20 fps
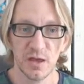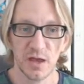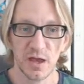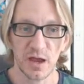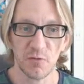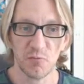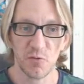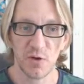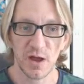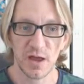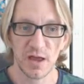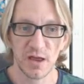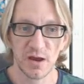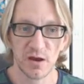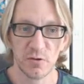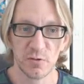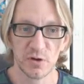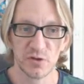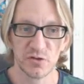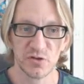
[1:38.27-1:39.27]
and right
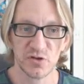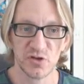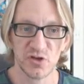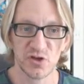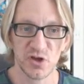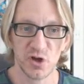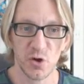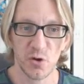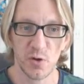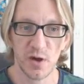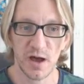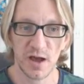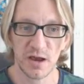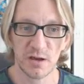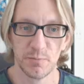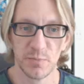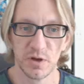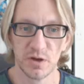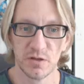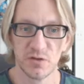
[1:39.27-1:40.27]
here where it says show
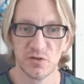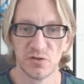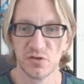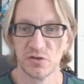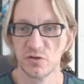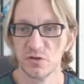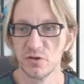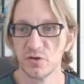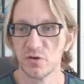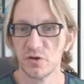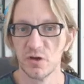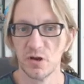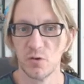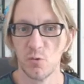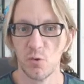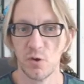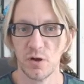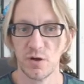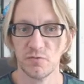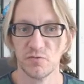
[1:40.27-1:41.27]
hide buttons, you're going to
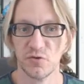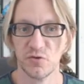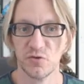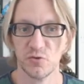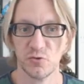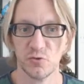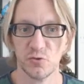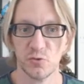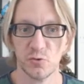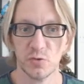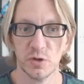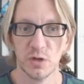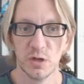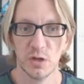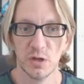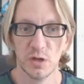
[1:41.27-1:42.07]
want to